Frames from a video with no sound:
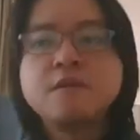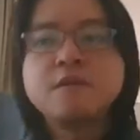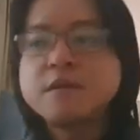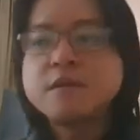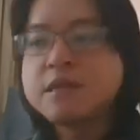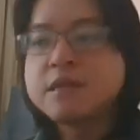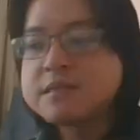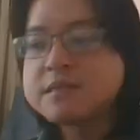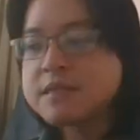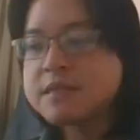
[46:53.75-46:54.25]

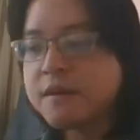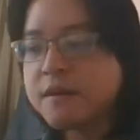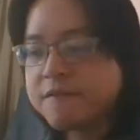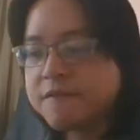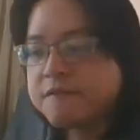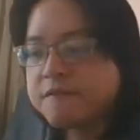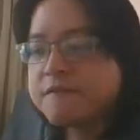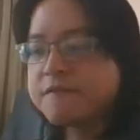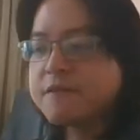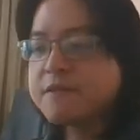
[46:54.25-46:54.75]
itself
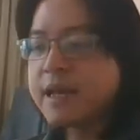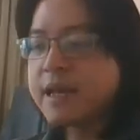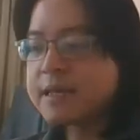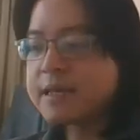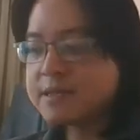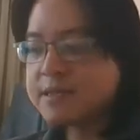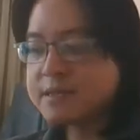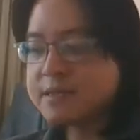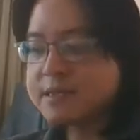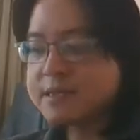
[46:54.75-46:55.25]
has
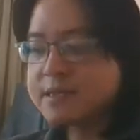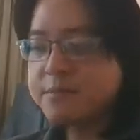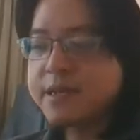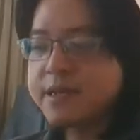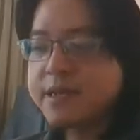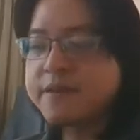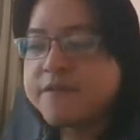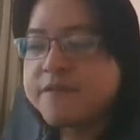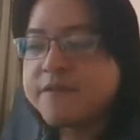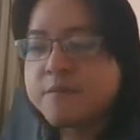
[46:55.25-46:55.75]
the similar
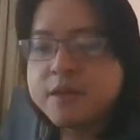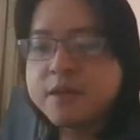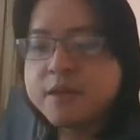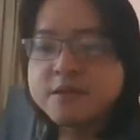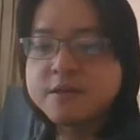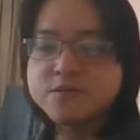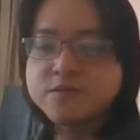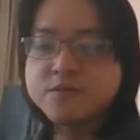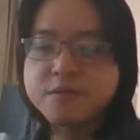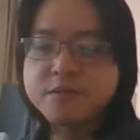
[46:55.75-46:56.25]
formula
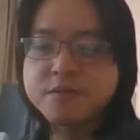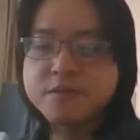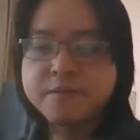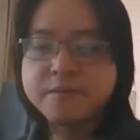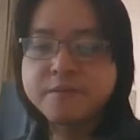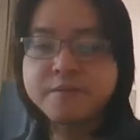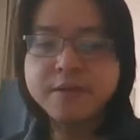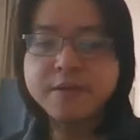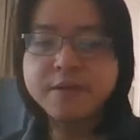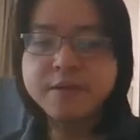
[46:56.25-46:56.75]
to
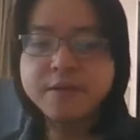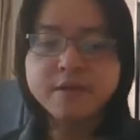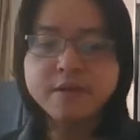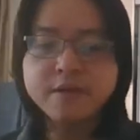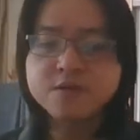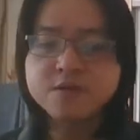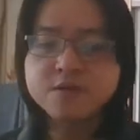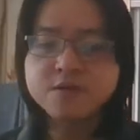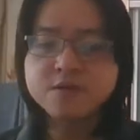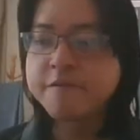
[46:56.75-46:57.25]
P equals
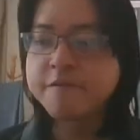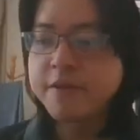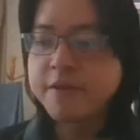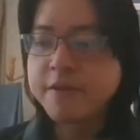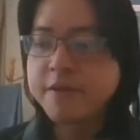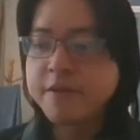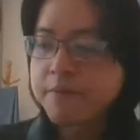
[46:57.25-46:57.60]
to mv.